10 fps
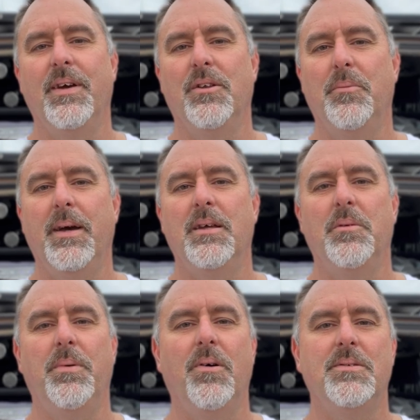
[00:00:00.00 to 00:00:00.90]
on the back of
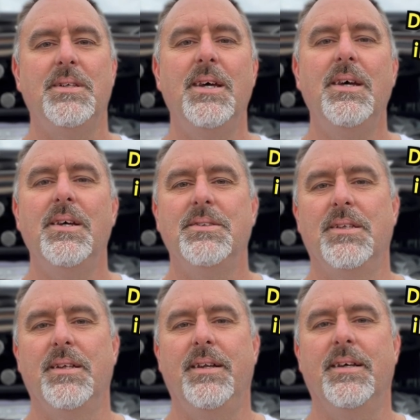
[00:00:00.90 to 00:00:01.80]
the bolts so
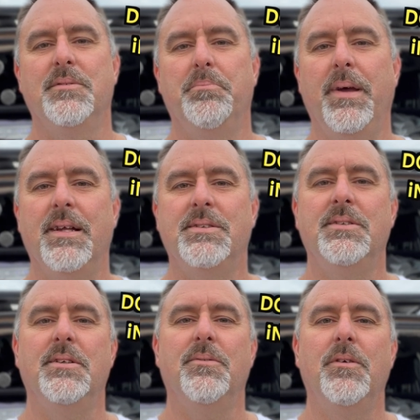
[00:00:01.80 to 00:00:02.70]
that it doesn't bounce
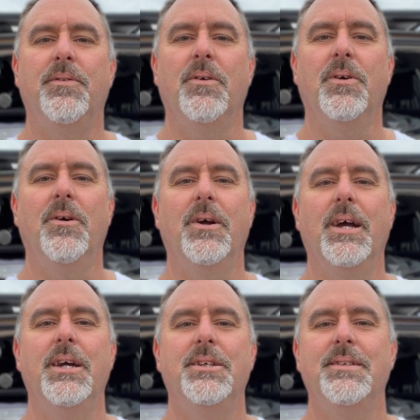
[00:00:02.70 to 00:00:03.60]
into the roof on
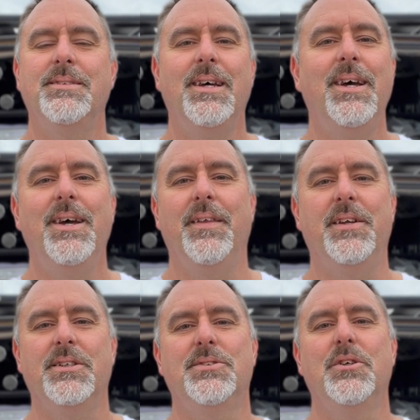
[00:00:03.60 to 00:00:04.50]
corrugations. They're
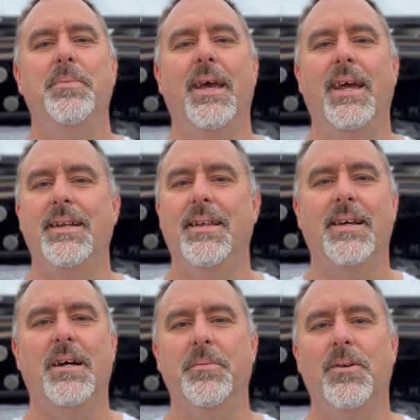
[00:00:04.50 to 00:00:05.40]
just super handy. They
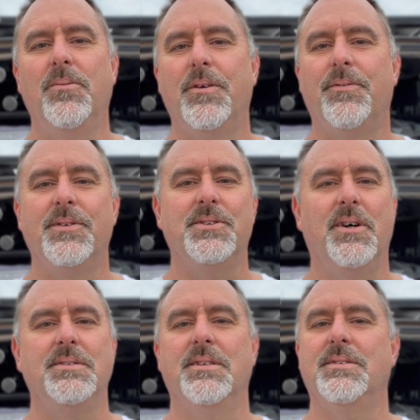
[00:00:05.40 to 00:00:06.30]
come in all different
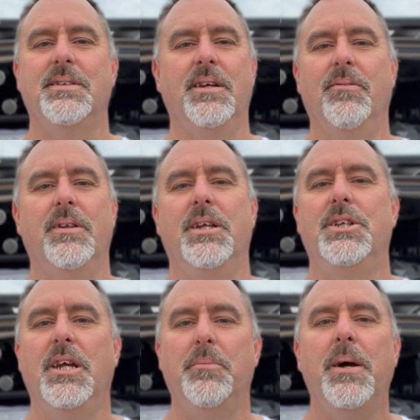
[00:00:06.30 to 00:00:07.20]
sizes. They're really
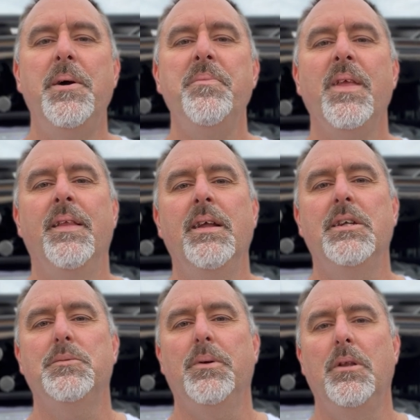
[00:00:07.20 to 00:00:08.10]
cheap. And then I
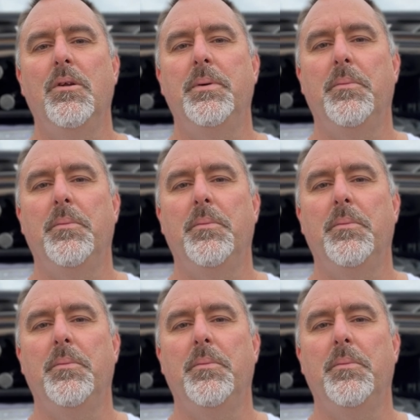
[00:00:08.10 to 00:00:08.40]
just put a little bit of